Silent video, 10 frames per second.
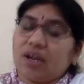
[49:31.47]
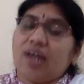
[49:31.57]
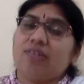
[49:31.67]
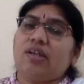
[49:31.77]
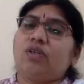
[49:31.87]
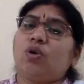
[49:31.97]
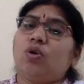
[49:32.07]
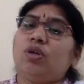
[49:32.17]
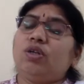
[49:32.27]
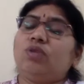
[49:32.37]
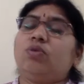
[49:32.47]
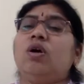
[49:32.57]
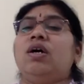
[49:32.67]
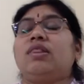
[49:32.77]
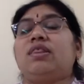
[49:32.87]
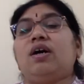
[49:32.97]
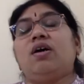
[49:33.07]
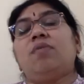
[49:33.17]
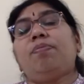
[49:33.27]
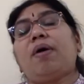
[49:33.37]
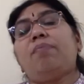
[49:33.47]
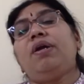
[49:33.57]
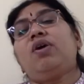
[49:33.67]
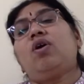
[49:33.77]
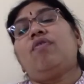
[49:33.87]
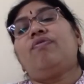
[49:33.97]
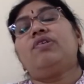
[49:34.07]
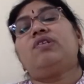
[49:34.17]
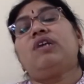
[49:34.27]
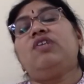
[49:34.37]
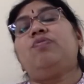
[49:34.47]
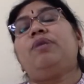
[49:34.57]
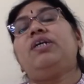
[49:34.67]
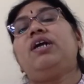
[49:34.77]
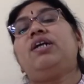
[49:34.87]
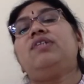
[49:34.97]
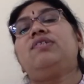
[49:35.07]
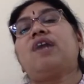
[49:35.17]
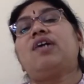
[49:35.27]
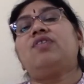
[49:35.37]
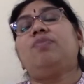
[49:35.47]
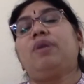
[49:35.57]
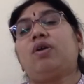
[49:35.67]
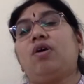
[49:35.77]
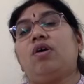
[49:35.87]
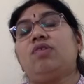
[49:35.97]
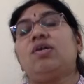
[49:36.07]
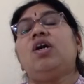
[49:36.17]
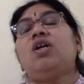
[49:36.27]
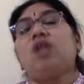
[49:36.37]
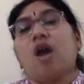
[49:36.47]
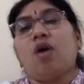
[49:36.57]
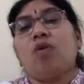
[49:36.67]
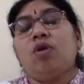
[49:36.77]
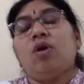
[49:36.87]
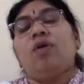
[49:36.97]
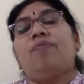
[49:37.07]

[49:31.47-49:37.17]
As I told you, the public office is bigger in size because now,